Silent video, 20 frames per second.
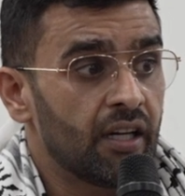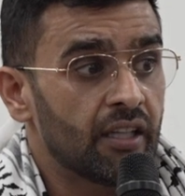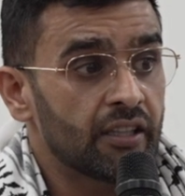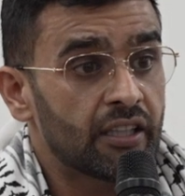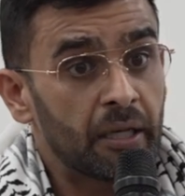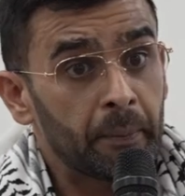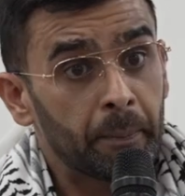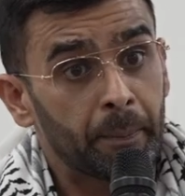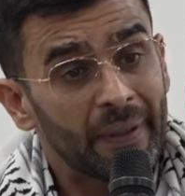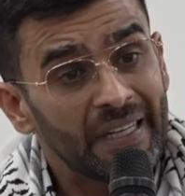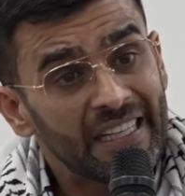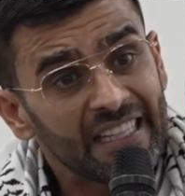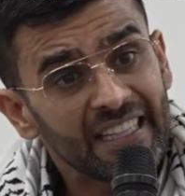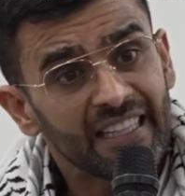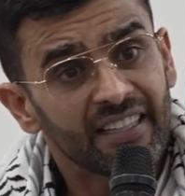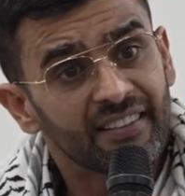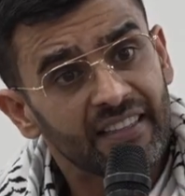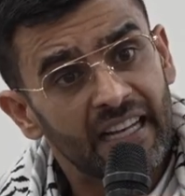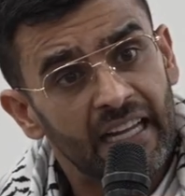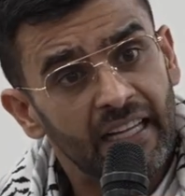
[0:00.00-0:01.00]
then
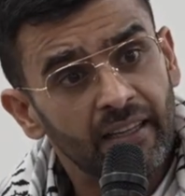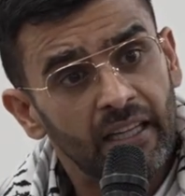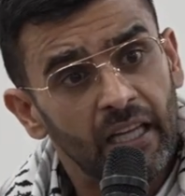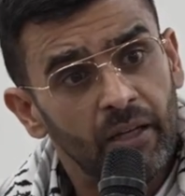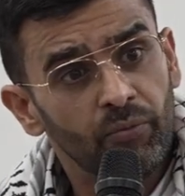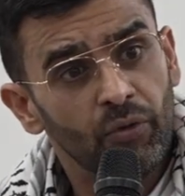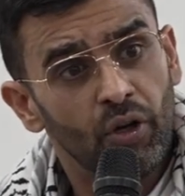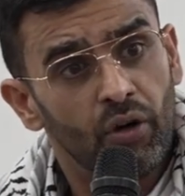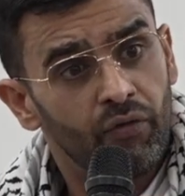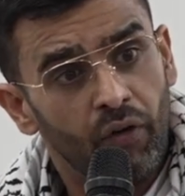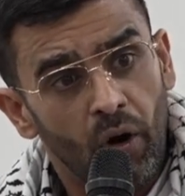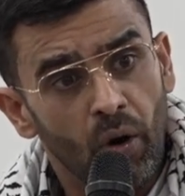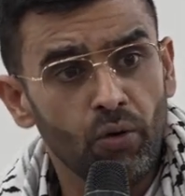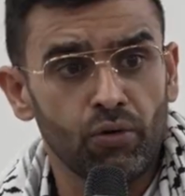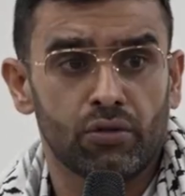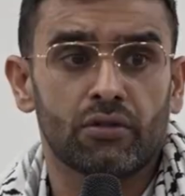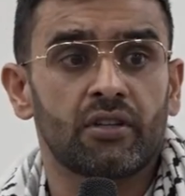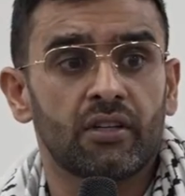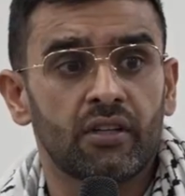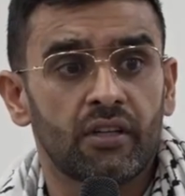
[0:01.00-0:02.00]
please lend them your
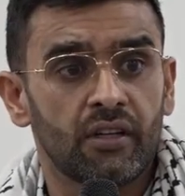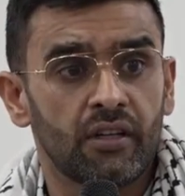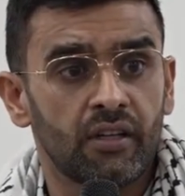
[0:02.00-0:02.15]
vote.